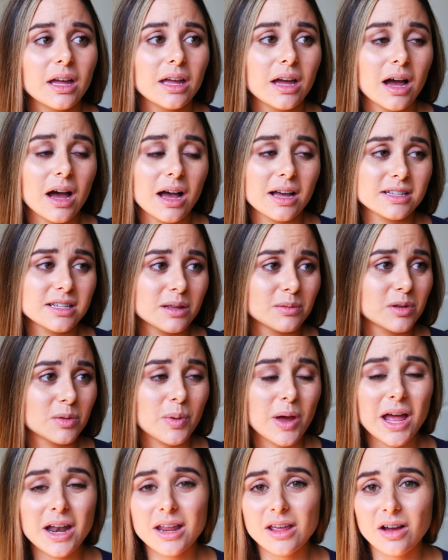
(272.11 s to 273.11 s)
Uh, so
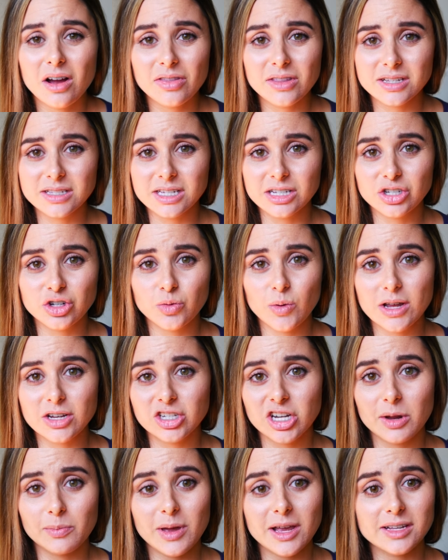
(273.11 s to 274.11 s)
depending on the
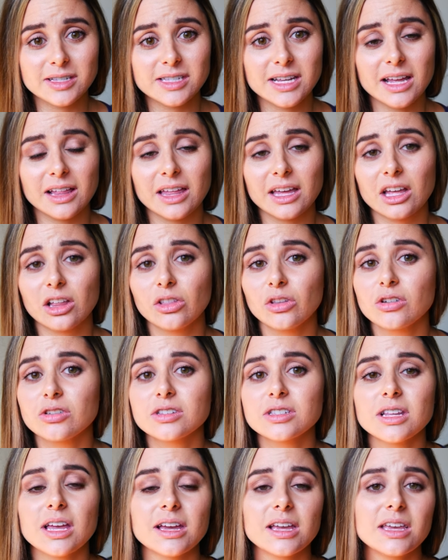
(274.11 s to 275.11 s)
situation, I may say like it
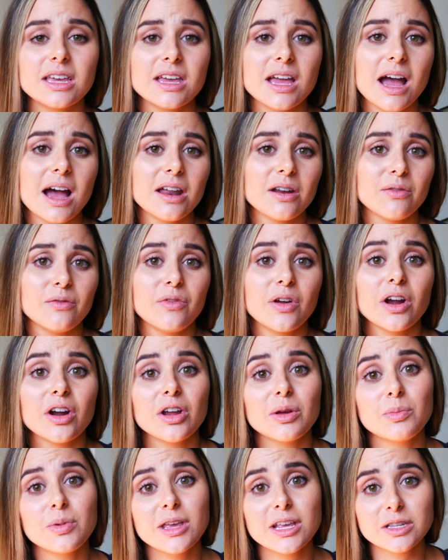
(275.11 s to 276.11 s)
looks like he had a
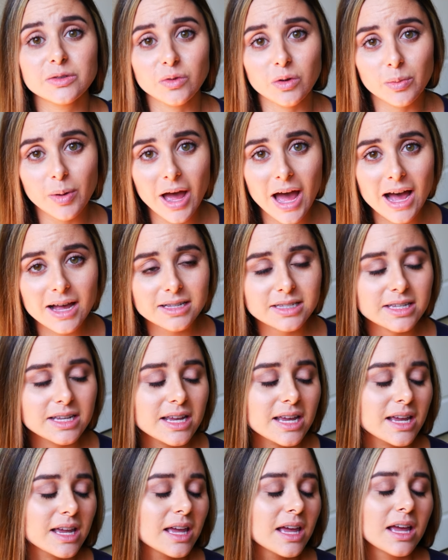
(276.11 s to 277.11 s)
very peaceful
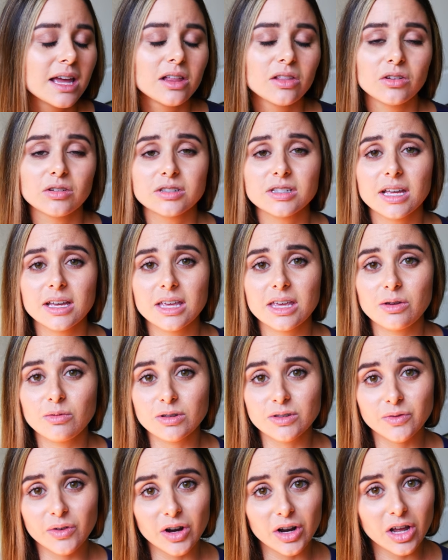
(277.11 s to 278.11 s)
passing, looks like he
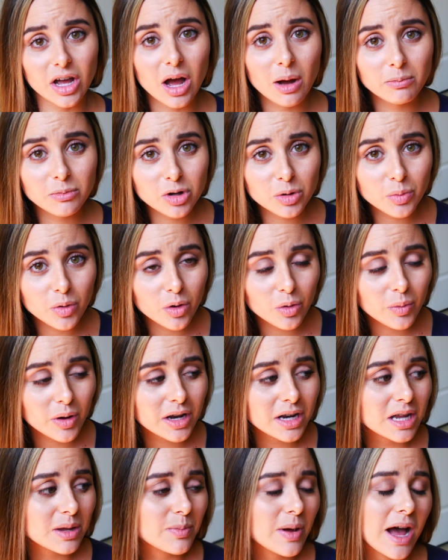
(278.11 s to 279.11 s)
was very comfortable
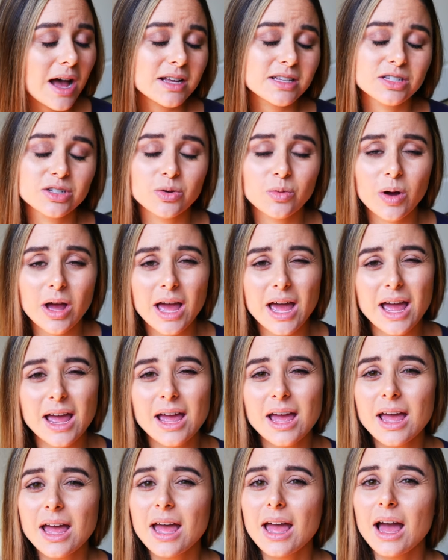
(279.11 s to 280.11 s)
when he passed
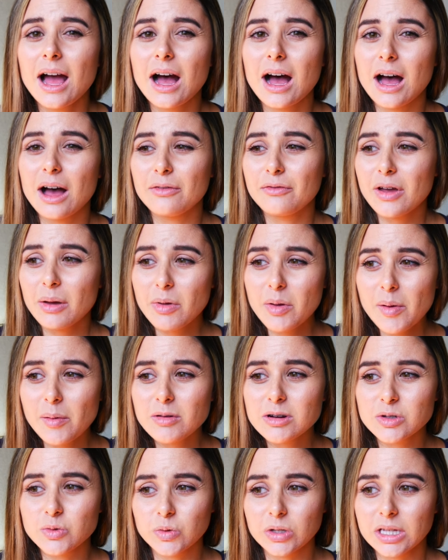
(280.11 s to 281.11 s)
away. Uh, family
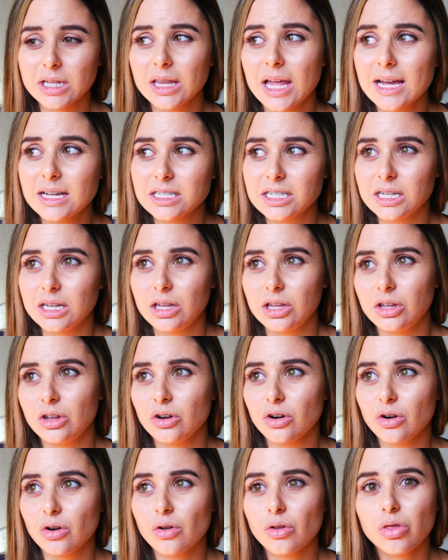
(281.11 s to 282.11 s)
members really like to
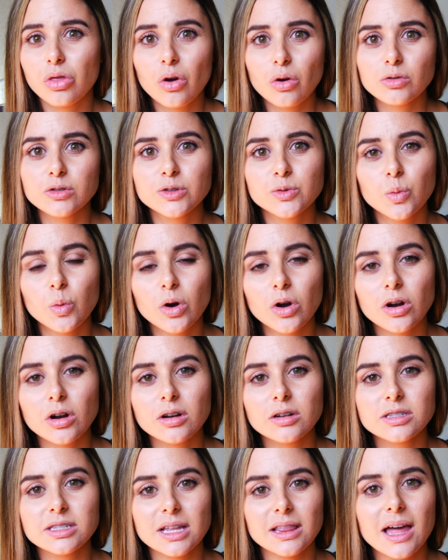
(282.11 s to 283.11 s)
hear those
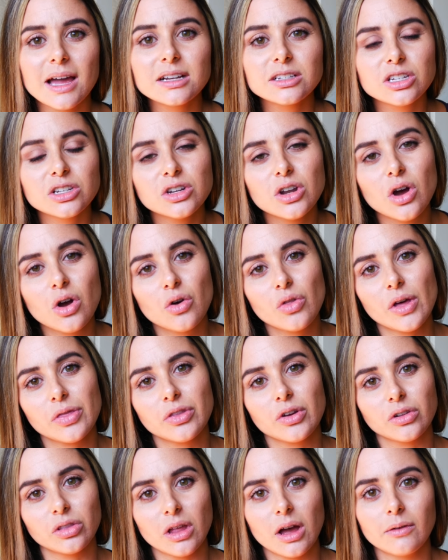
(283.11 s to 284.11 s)
words. They like to know
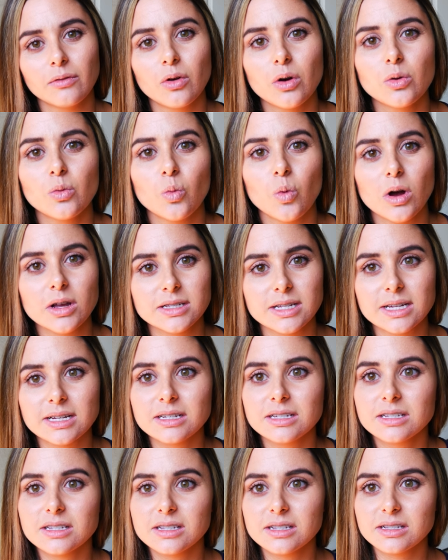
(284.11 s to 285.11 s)
that their loved one
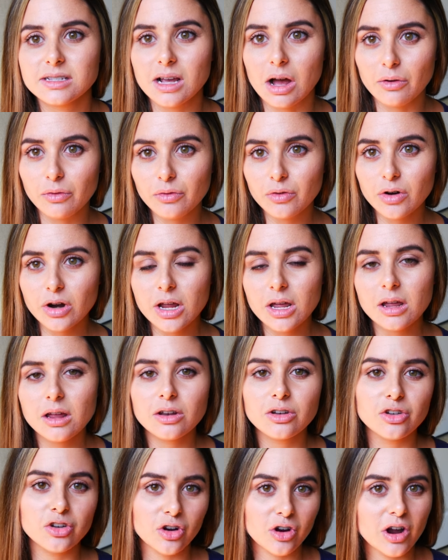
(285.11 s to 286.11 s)
wasn't
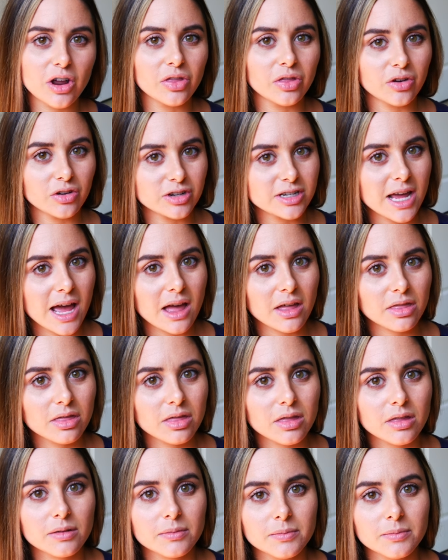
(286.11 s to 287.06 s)
suffering during their death.